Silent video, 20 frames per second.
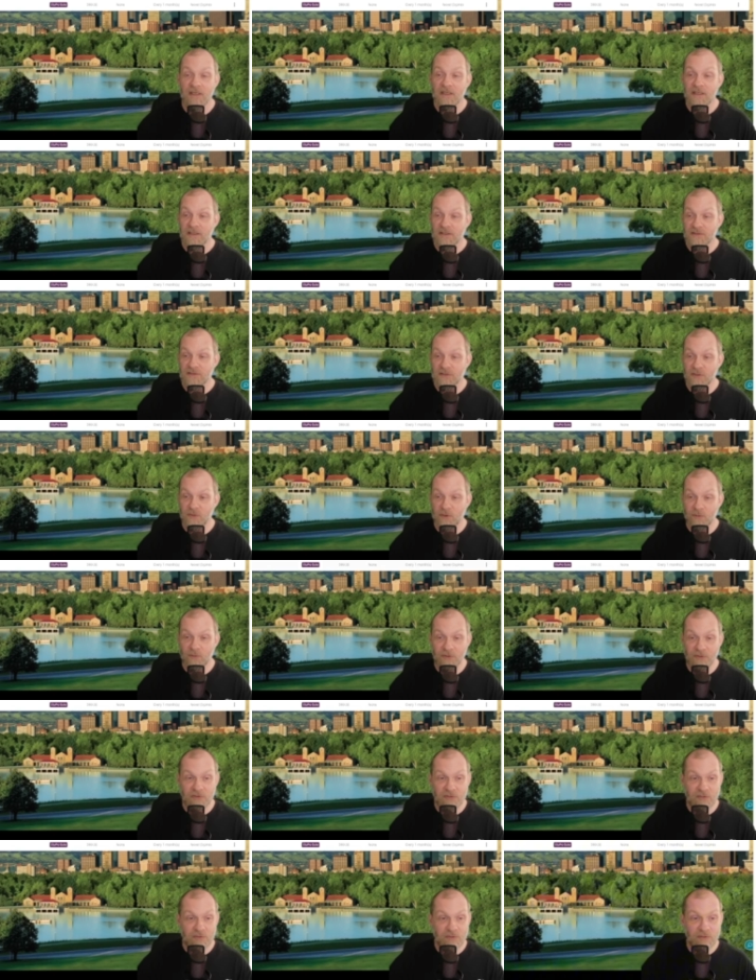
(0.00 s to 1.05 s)
So what we'll
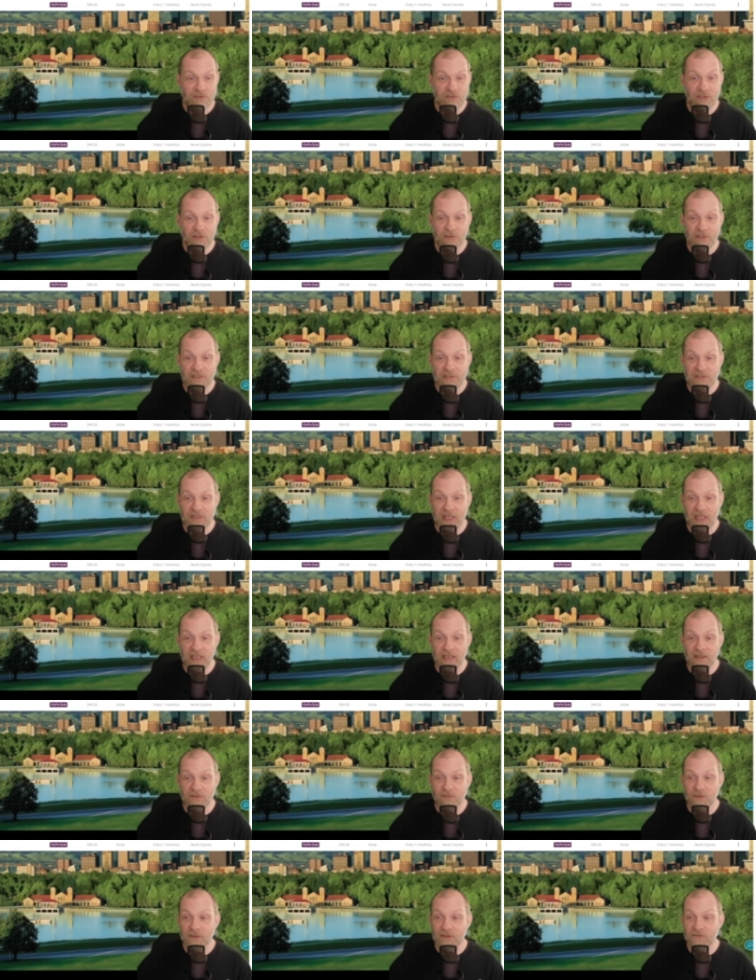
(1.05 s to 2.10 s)
do is go into any
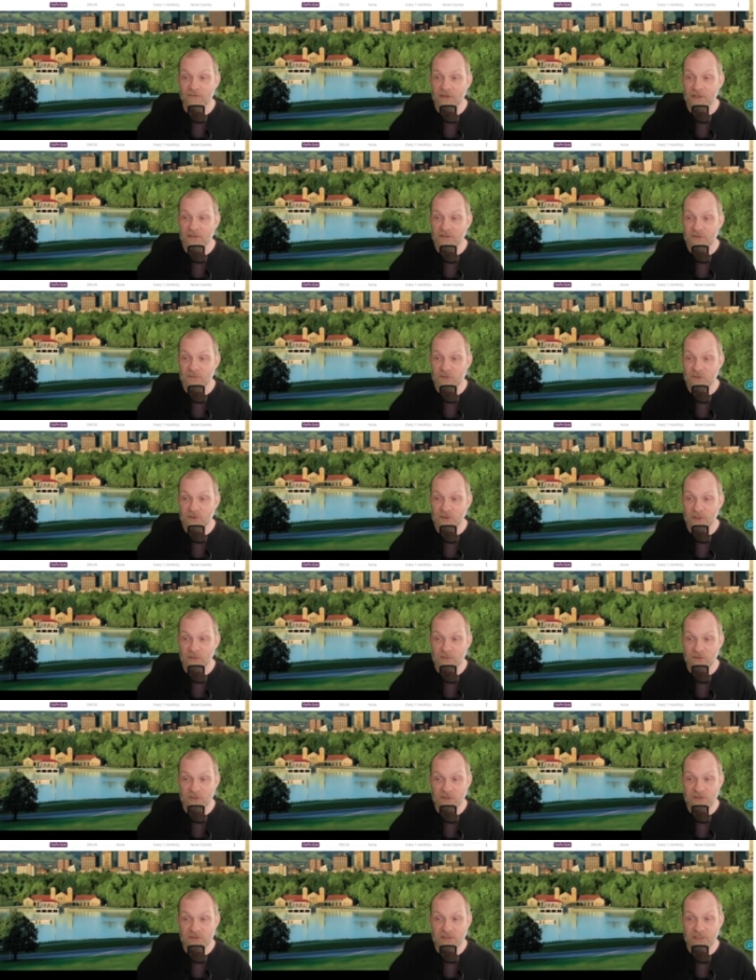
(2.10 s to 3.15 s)
one of our
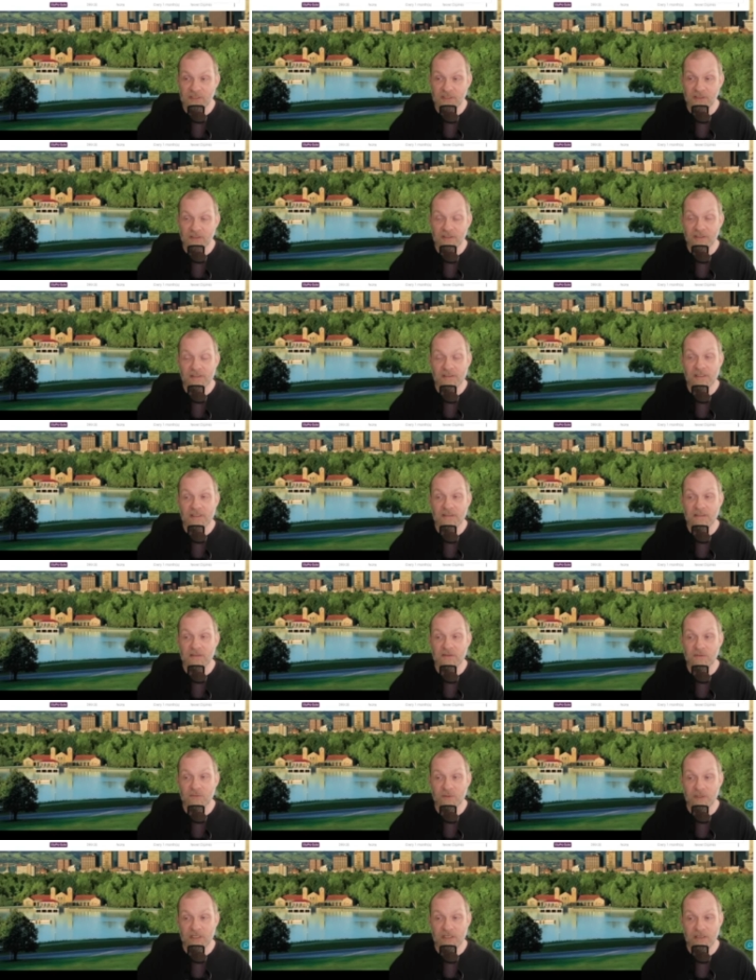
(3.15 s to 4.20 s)
subscriptions here and click the
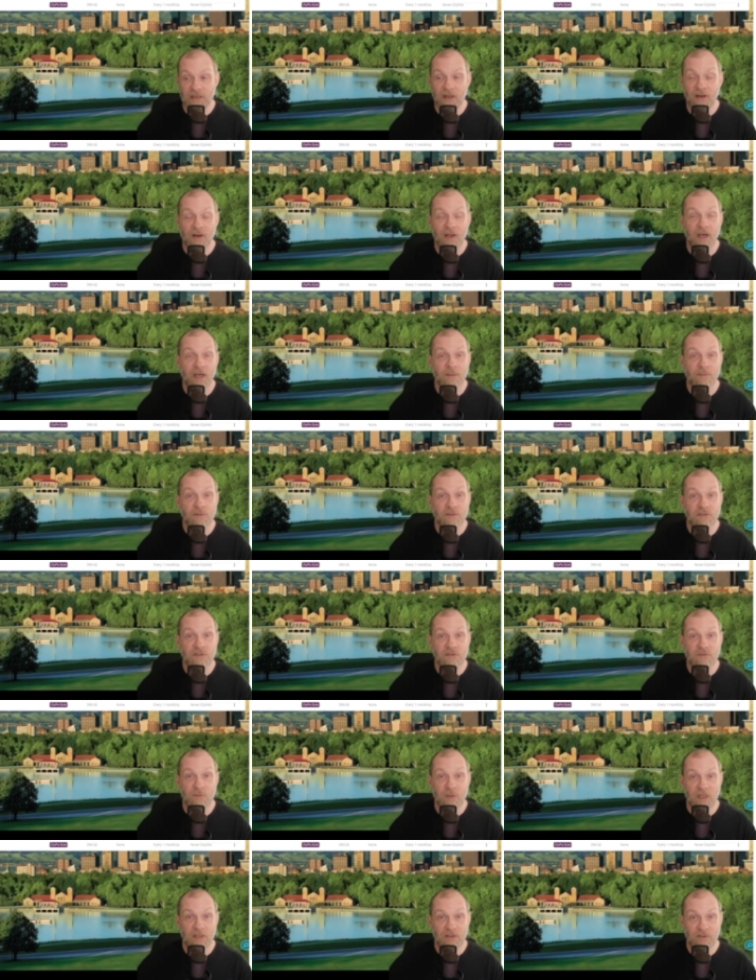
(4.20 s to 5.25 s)
three-dot options
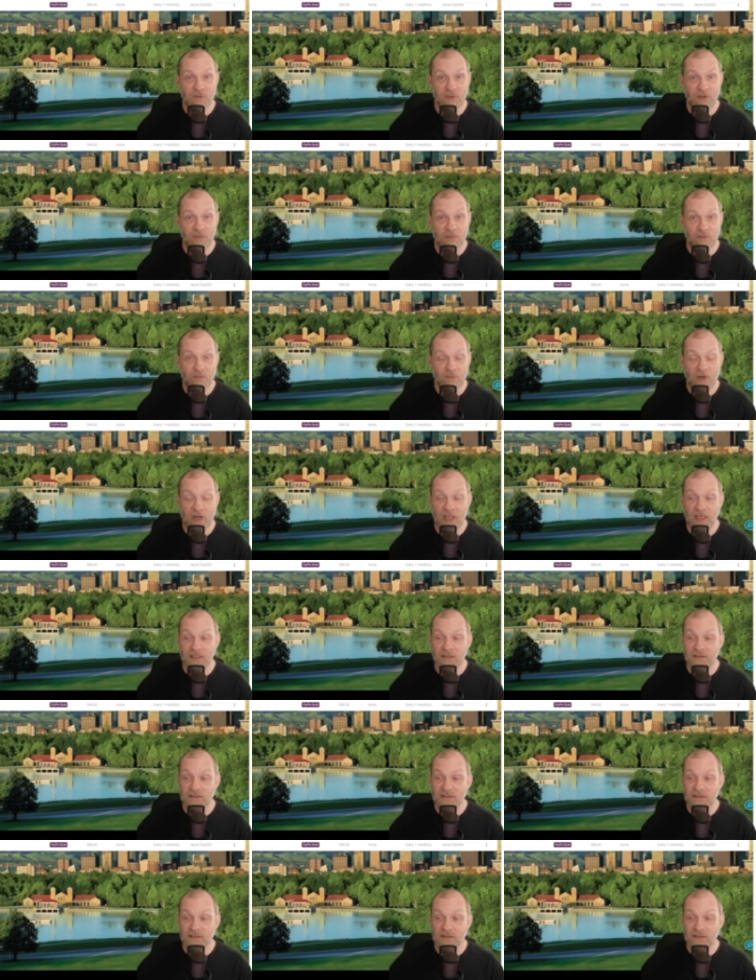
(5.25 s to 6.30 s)
menu on the
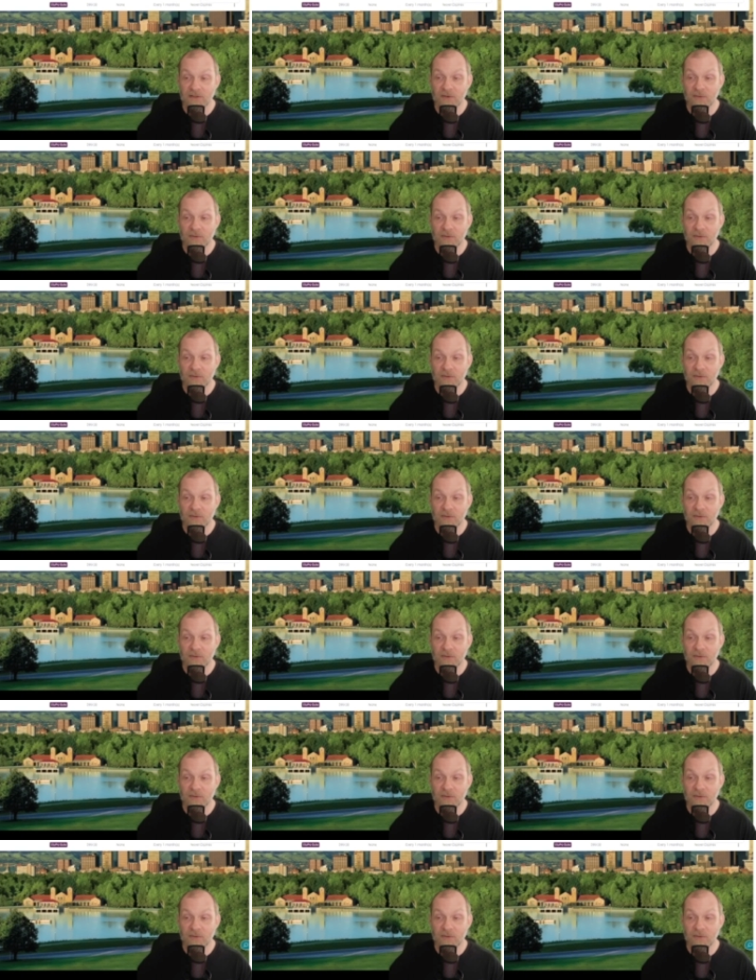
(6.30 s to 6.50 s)
right, go